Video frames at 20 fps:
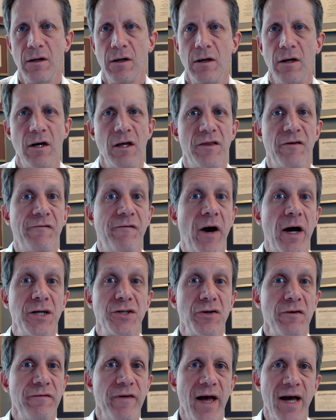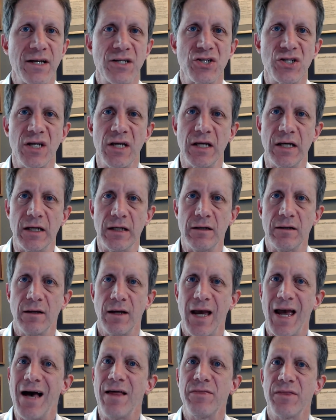The Pfizer vaccine
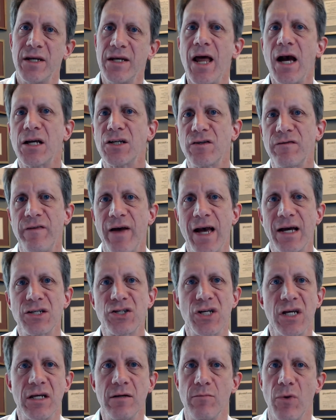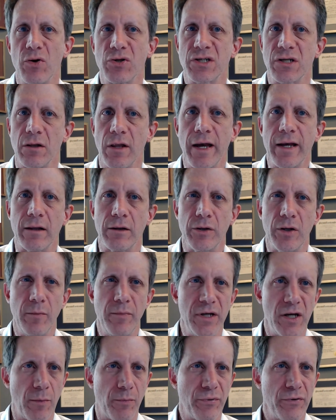and the next vaccine most likely to
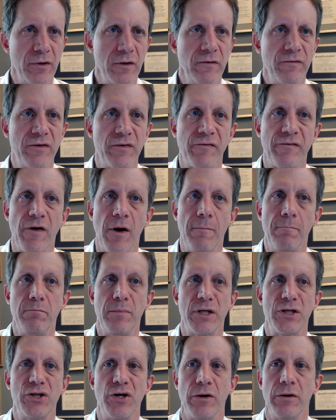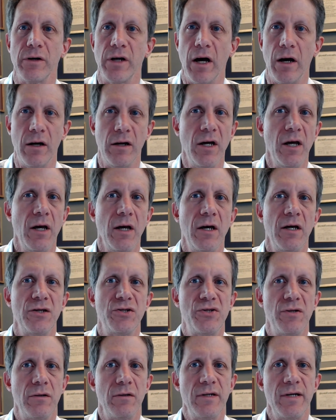be approved from Moderna
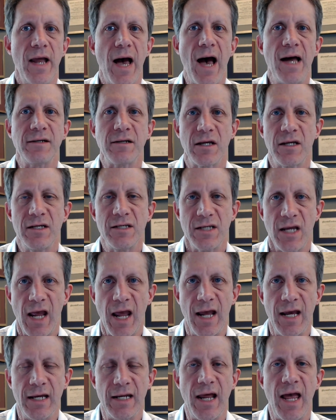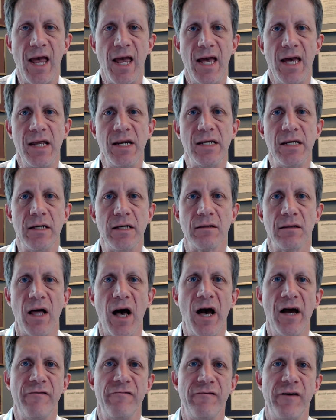do not contain any
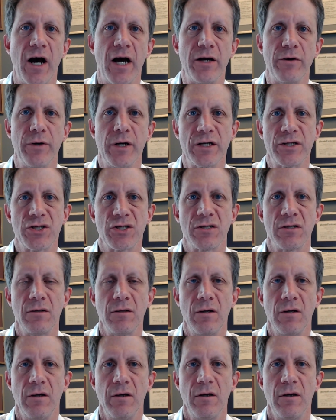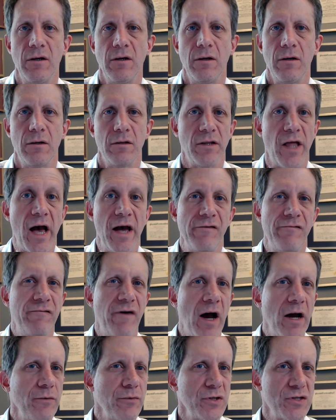live virus. Live
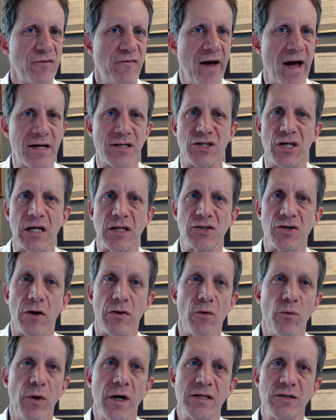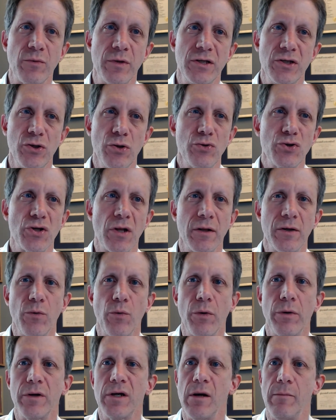virus vaccines are the ones we usually
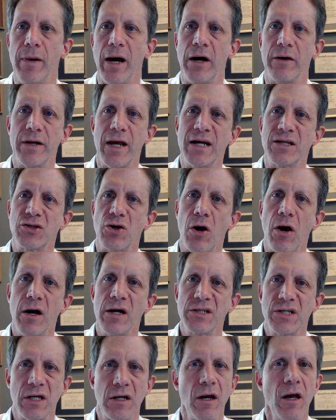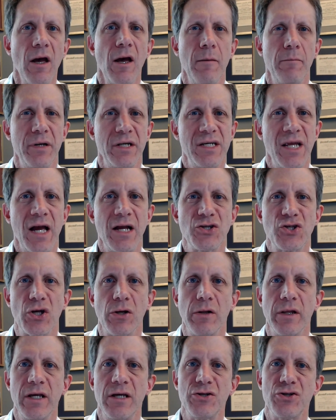worry about as causing
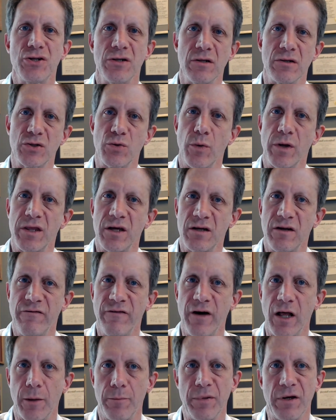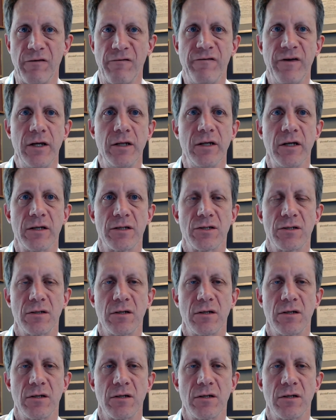potential issues with a developing fetus.